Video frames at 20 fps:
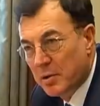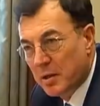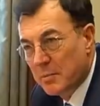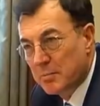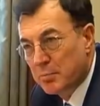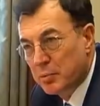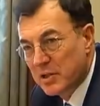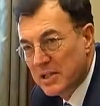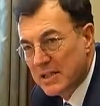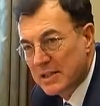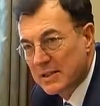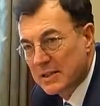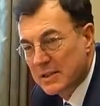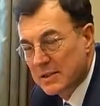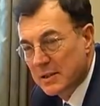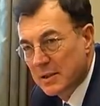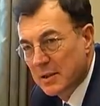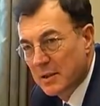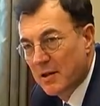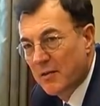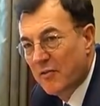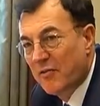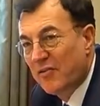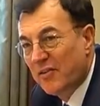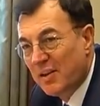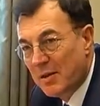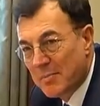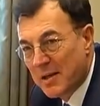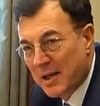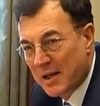by Buddhist
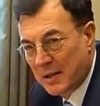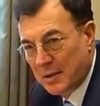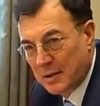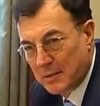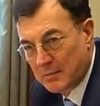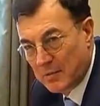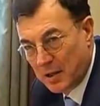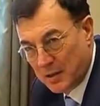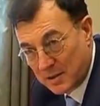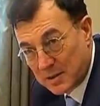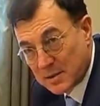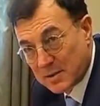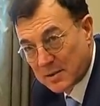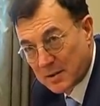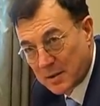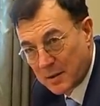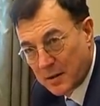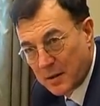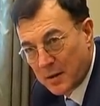female monks.